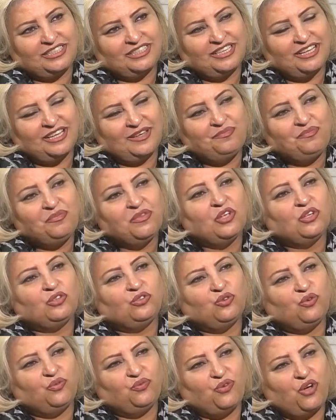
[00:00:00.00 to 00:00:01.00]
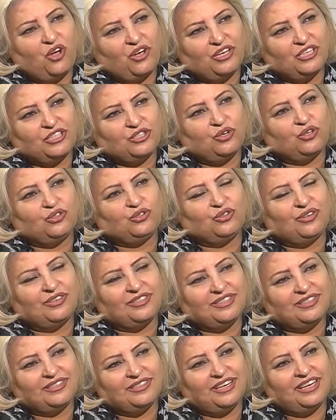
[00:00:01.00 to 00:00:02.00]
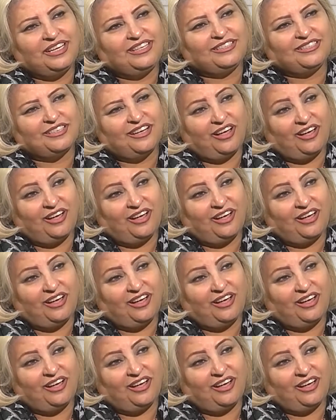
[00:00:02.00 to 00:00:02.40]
to focus or to concentrate